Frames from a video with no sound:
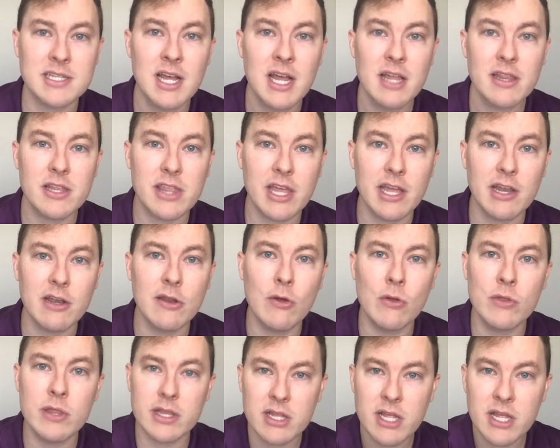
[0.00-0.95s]
that they knew
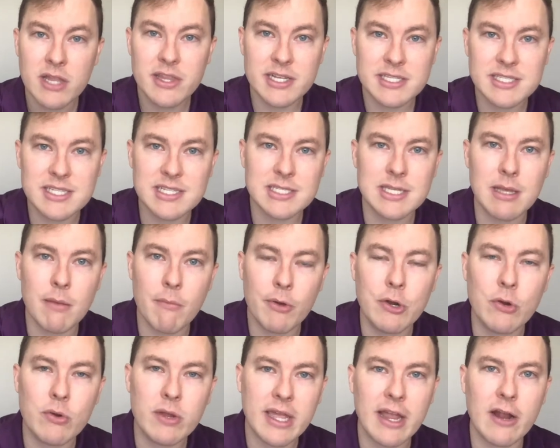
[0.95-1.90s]
that this is someone who
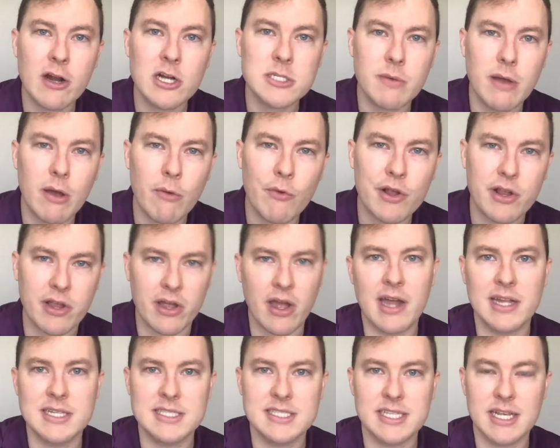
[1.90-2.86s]
cares about what
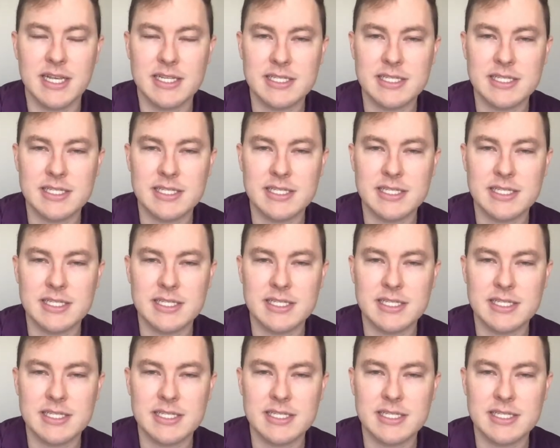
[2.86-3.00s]
God says.